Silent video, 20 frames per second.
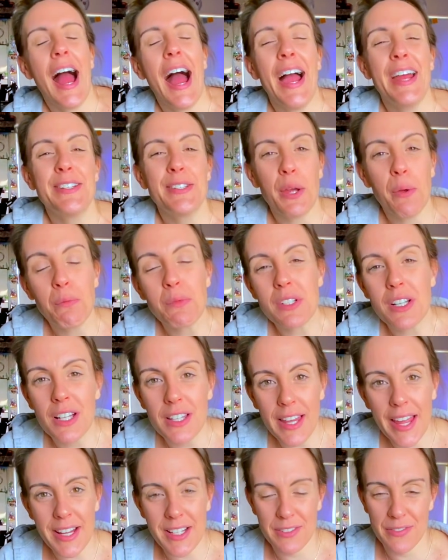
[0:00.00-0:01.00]
I don't
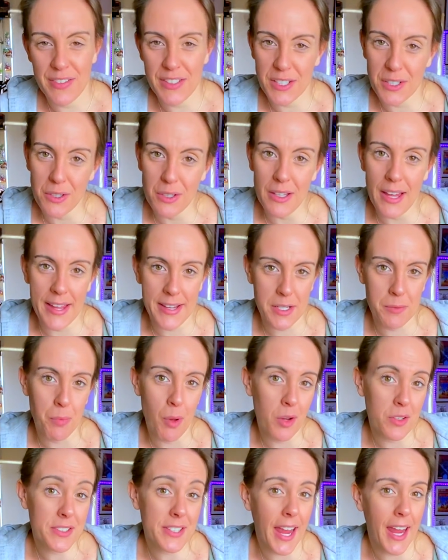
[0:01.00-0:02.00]
collect physical
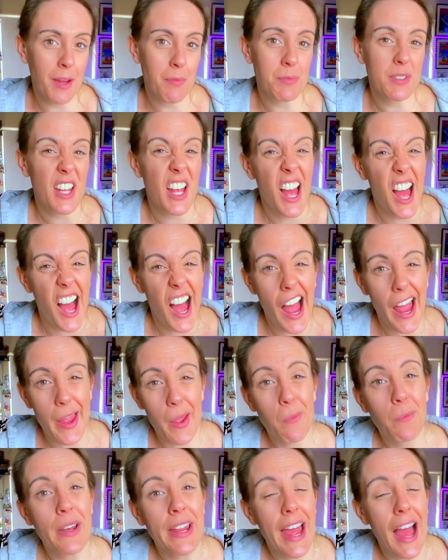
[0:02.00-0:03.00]
Xbox games, I
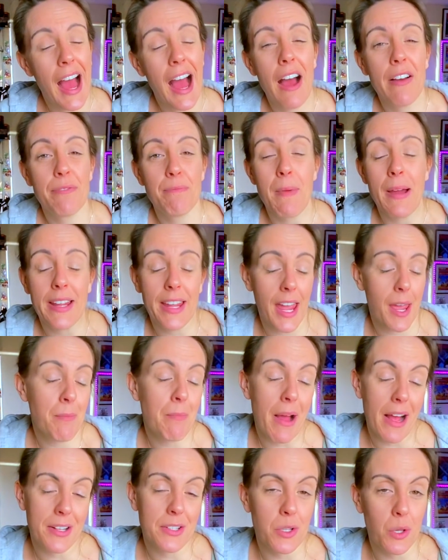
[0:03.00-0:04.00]
only have my Game
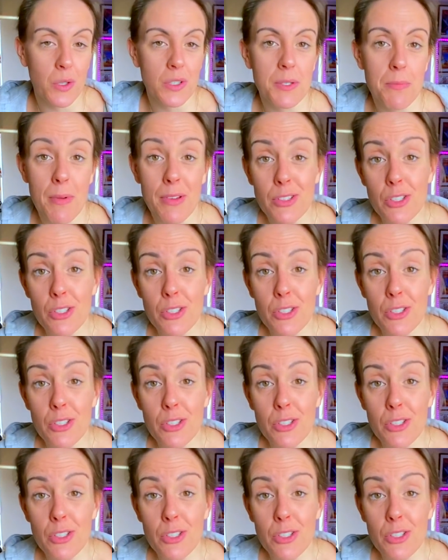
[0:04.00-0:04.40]
Pass Ultimate.